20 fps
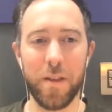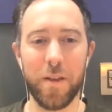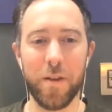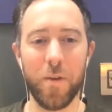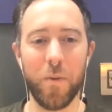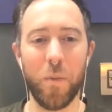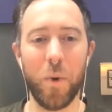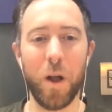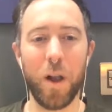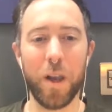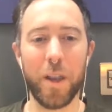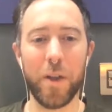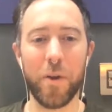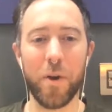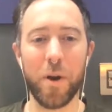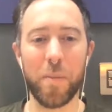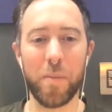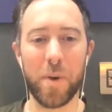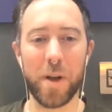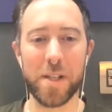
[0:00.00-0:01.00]
while
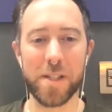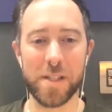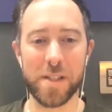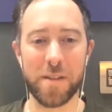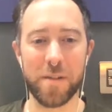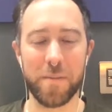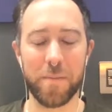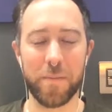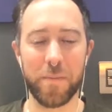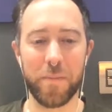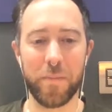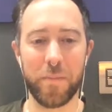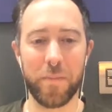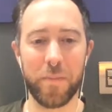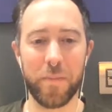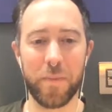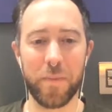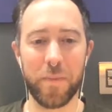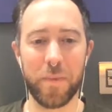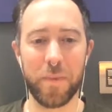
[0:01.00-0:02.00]
you are present,
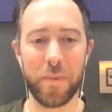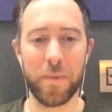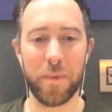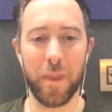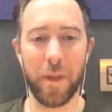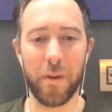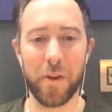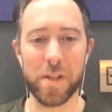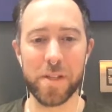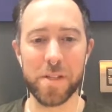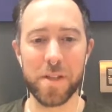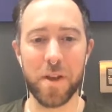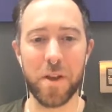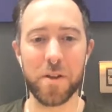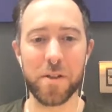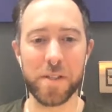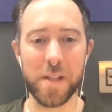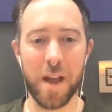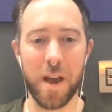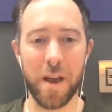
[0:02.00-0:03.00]
there is
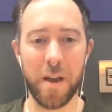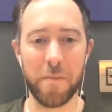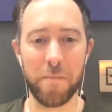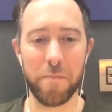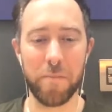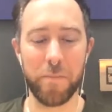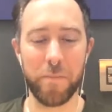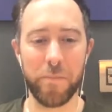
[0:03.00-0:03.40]
no time.